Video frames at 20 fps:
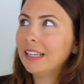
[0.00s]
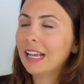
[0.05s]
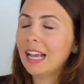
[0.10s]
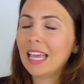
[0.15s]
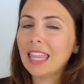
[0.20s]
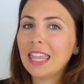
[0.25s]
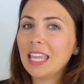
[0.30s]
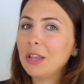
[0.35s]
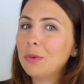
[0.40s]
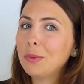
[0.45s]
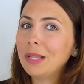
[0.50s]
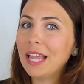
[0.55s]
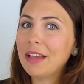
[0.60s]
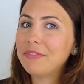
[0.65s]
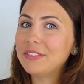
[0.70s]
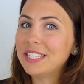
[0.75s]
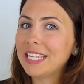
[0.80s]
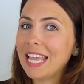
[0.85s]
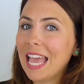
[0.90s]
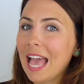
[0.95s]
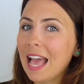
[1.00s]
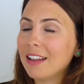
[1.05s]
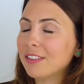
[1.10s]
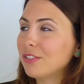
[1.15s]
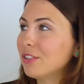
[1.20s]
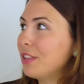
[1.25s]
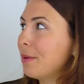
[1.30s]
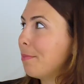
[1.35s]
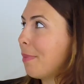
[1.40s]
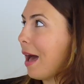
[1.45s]
I think we'll have to
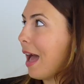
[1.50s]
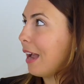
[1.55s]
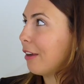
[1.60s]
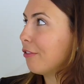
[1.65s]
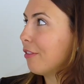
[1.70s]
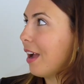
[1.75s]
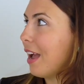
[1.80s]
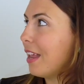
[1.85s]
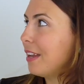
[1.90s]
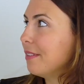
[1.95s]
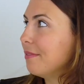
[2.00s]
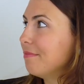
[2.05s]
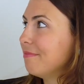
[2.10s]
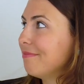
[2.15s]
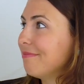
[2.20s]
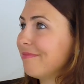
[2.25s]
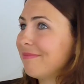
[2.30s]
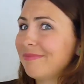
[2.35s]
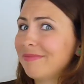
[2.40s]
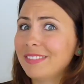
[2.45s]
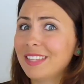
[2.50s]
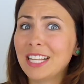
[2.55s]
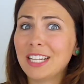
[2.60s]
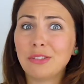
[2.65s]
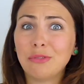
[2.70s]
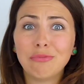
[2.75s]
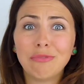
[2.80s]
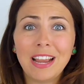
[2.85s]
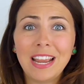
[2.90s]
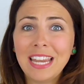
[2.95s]
cancel the bike ride.
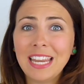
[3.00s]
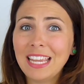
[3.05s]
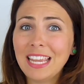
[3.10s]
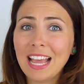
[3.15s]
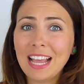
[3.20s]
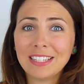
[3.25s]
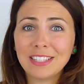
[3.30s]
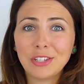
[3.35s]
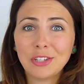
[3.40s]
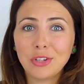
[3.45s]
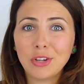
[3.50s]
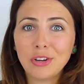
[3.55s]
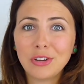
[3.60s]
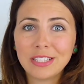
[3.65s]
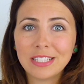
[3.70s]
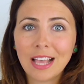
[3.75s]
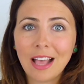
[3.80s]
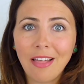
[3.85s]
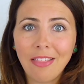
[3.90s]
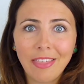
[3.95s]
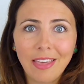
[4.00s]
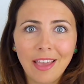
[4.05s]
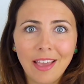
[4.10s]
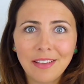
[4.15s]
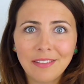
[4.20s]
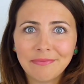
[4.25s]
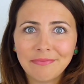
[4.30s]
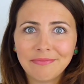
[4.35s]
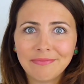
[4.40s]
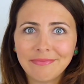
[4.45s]
It's raining cats and dogs out there.
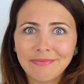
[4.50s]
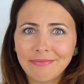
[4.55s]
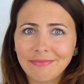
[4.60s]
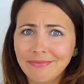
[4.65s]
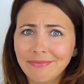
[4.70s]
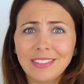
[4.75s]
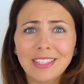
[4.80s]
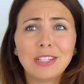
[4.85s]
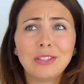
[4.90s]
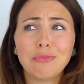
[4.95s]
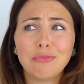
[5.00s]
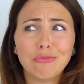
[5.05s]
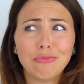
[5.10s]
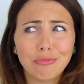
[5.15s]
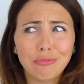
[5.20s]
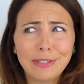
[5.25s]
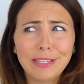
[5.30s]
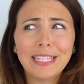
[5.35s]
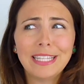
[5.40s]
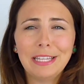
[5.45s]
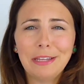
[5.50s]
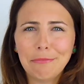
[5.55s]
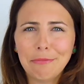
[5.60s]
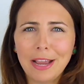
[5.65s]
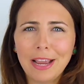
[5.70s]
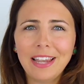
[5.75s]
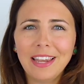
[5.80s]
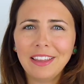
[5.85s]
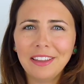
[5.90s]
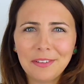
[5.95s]
It's really
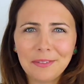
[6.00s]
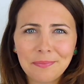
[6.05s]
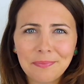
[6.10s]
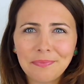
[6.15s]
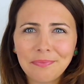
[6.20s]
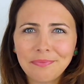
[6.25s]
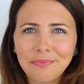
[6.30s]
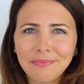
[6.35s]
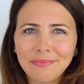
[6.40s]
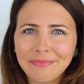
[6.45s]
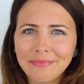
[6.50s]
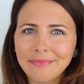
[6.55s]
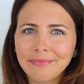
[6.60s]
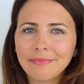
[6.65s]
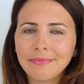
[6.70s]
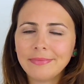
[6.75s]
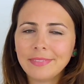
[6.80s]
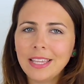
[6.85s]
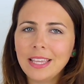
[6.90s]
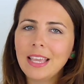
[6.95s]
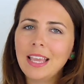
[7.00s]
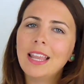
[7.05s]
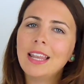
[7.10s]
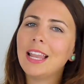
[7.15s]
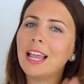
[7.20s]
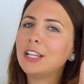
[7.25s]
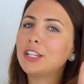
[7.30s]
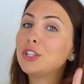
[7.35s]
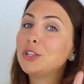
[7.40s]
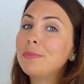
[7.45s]
raining.
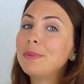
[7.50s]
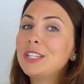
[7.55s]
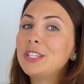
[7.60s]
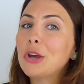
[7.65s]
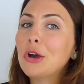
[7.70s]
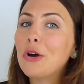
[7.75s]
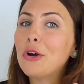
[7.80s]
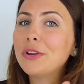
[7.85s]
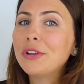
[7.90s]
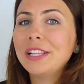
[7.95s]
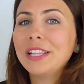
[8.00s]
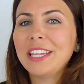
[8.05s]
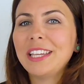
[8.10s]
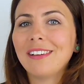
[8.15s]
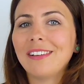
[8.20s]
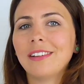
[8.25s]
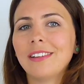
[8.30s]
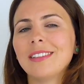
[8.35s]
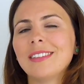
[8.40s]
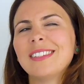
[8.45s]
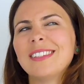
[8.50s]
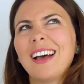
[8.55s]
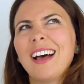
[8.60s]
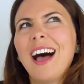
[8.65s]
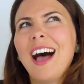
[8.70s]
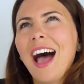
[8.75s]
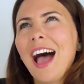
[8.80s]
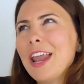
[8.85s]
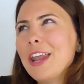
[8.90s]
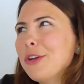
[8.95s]
Now, to be totally honest,
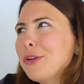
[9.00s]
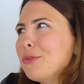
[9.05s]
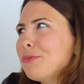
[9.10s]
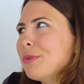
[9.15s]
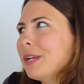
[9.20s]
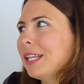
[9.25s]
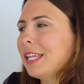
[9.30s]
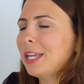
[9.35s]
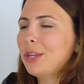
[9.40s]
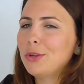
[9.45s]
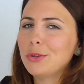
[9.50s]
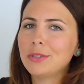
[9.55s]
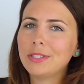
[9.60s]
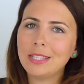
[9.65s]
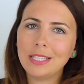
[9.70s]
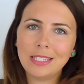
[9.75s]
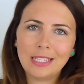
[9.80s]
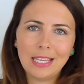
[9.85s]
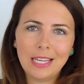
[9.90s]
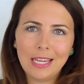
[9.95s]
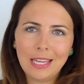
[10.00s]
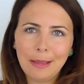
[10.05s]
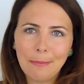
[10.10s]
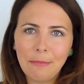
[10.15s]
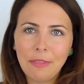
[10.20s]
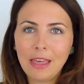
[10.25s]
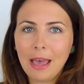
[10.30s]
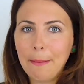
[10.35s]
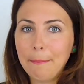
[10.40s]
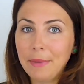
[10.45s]
I don't really use this
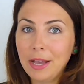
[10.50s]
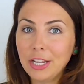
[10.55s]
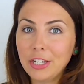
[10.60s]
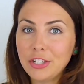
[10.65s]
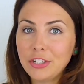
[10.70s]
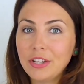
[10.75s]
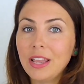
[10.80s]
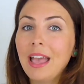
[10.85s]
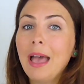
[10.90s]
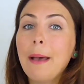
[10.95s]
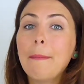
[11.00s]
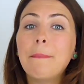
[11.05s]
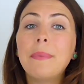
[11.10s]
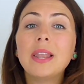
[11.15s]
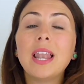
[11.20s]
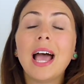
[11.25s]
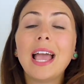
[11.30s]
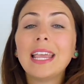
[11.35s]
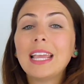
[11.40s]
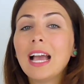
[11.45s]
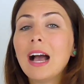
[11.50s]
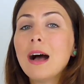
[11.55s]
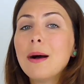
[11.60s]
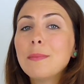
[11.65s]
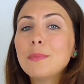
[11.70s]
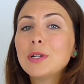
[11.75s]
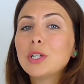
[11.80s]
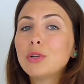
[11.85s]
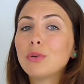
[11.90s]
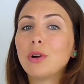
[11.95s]
idiom that much, but I
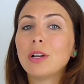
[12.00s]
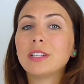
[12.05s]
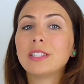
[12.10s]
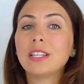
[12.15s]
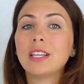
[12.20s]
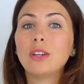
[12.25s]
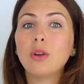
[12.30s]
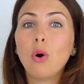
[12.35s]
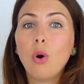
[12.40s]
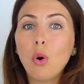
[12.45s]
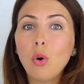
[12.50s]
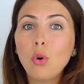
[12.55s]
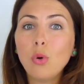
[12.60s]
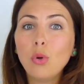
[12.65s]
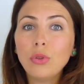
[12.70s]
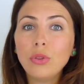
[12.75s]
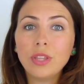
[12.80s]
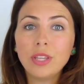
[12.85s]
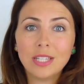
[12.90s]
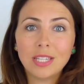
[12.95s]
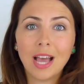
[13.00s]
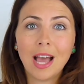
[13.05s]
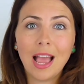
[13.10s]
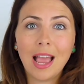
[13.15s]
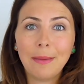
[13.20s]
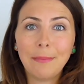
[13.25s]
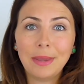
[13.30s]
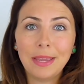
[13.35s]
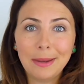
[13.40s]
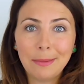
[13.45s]
come across it all the
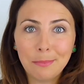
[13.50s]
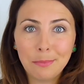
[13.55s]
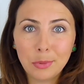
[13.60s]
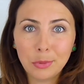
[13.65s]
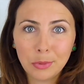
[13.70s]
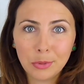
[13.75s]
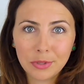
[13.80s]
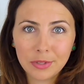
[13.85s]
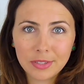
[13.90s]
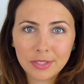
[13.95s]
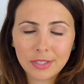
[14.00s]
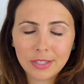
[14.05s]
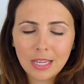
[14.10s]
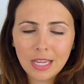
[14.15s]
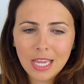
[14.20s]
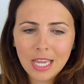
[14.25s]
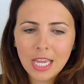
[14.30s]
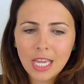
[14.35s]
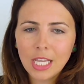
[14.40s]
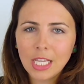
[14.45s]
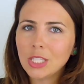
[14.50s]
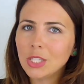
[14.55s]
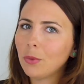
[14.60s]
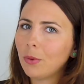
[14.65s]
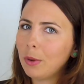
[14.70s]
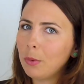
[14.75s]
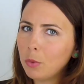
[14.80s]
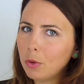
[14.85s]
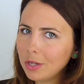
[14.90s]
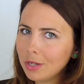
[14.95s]
time in books, so
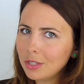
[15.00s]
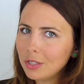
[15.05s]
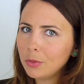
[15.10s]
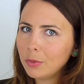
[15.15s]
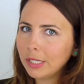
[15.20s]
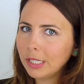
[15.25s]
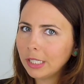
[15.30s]
I wanted to